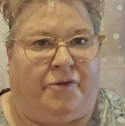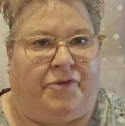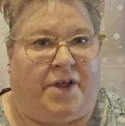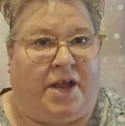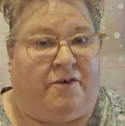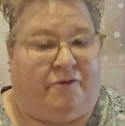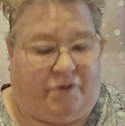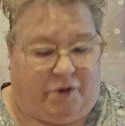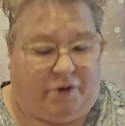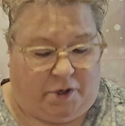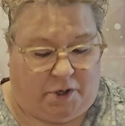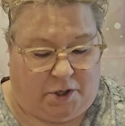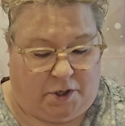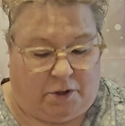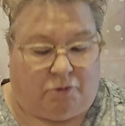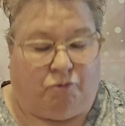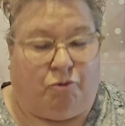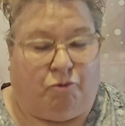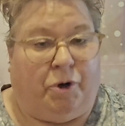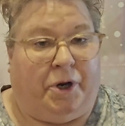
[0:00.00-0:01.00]
They have
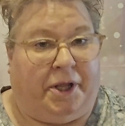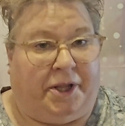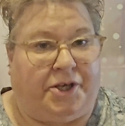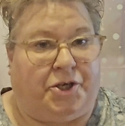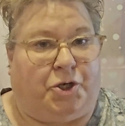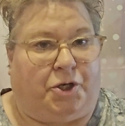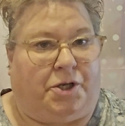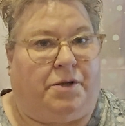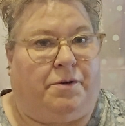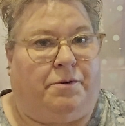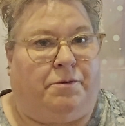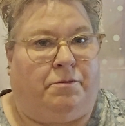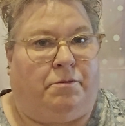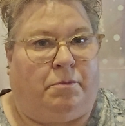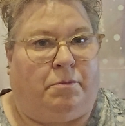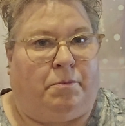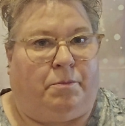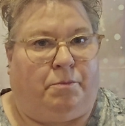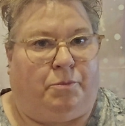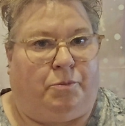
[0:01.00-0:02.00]
really good
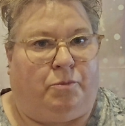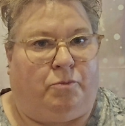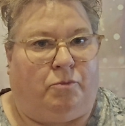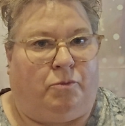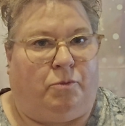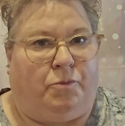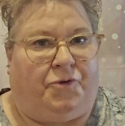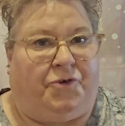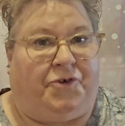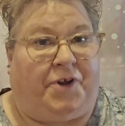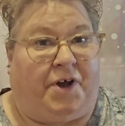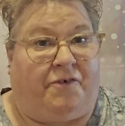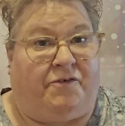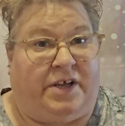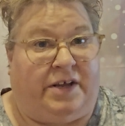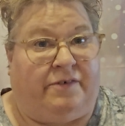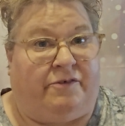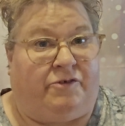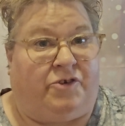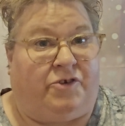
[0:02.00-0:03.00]
stuff
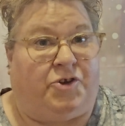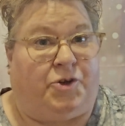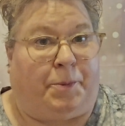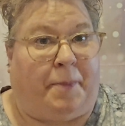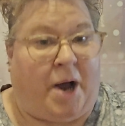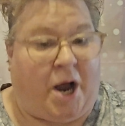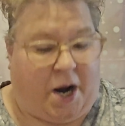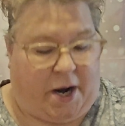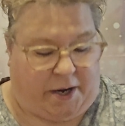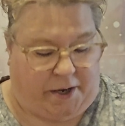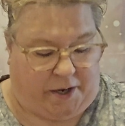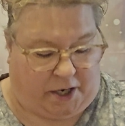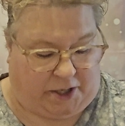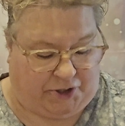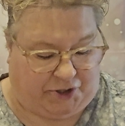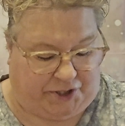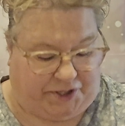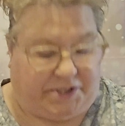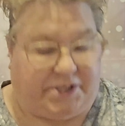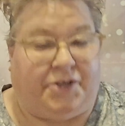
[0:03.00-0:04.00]
even to buy, not
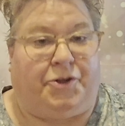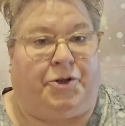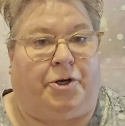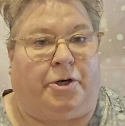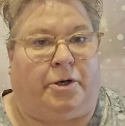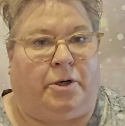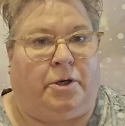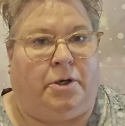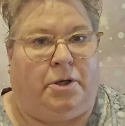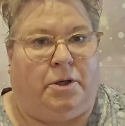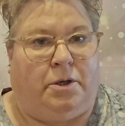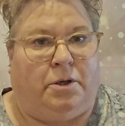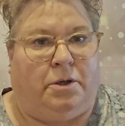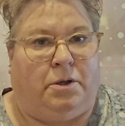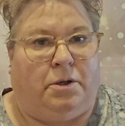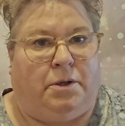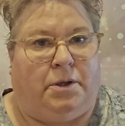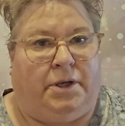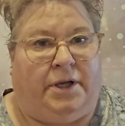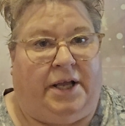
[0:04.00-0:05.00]
just in their
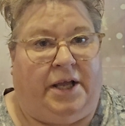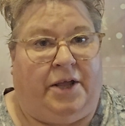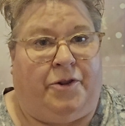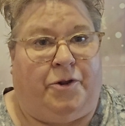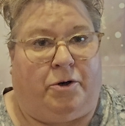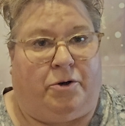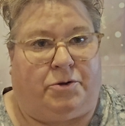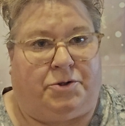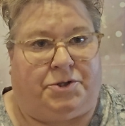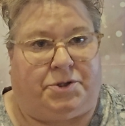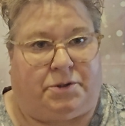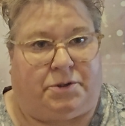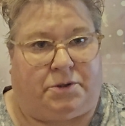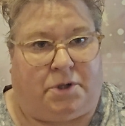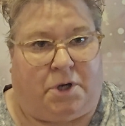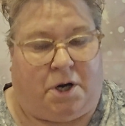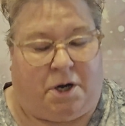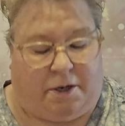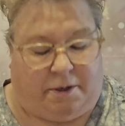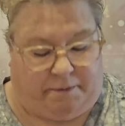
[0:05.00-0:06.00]
in their
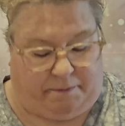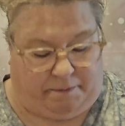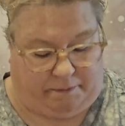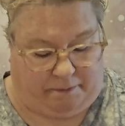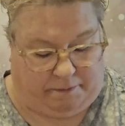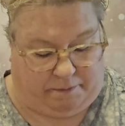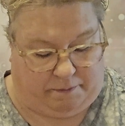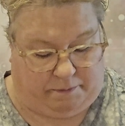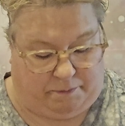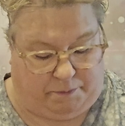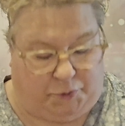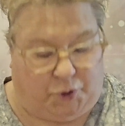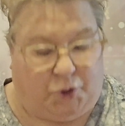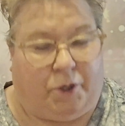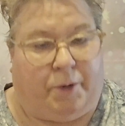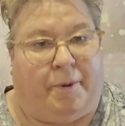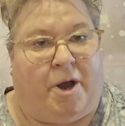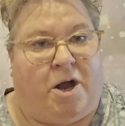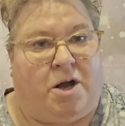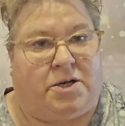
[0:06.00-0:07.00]
uh, beauty
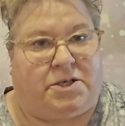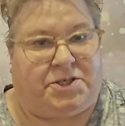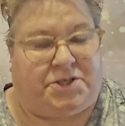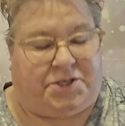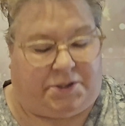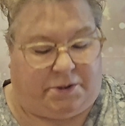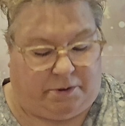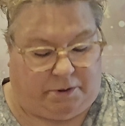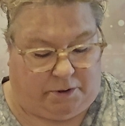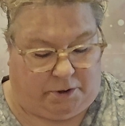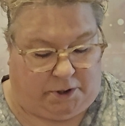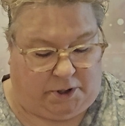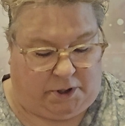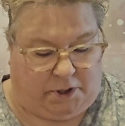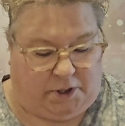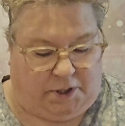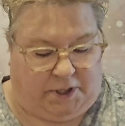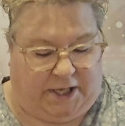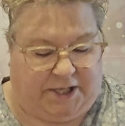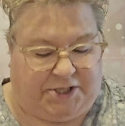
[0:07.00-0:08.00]
box.
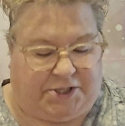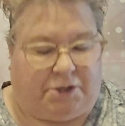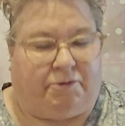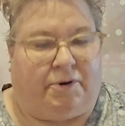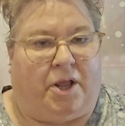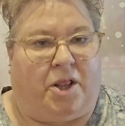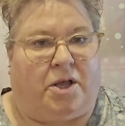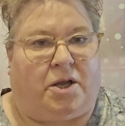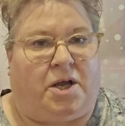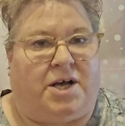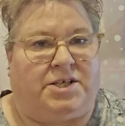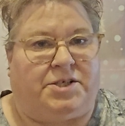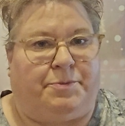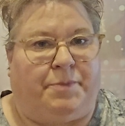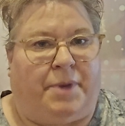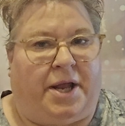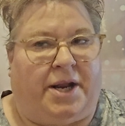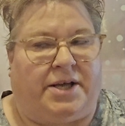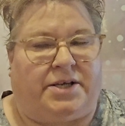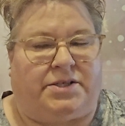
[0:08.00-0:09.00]
It's Lurella
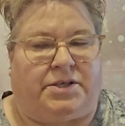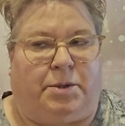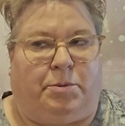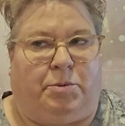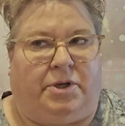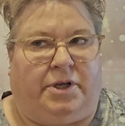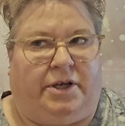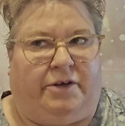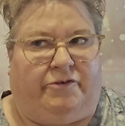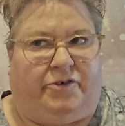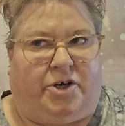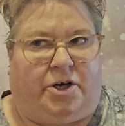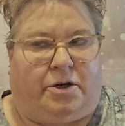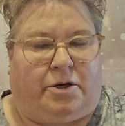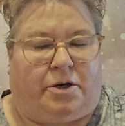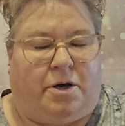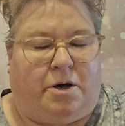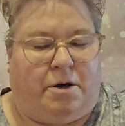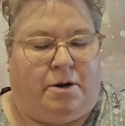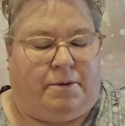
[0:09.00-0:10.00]
Cosmetics, I believe,
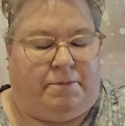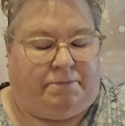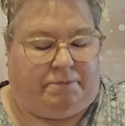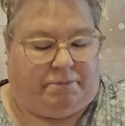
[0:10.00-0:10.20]
.com.